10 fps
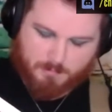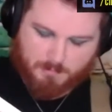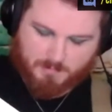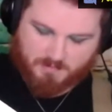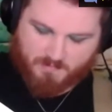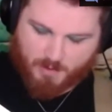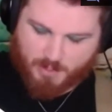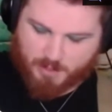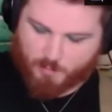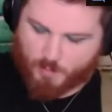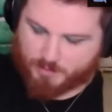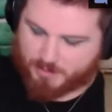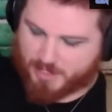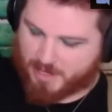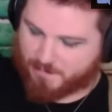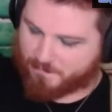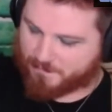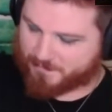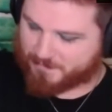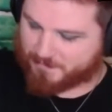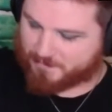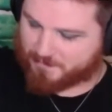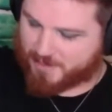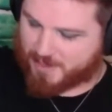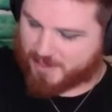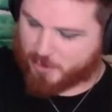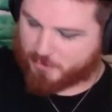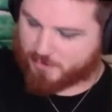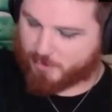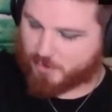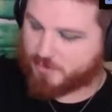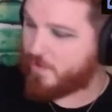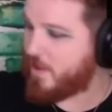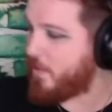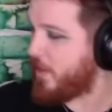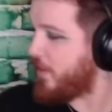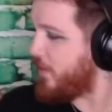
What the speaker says: It's a very unwieldy knife. Up close and personal that way.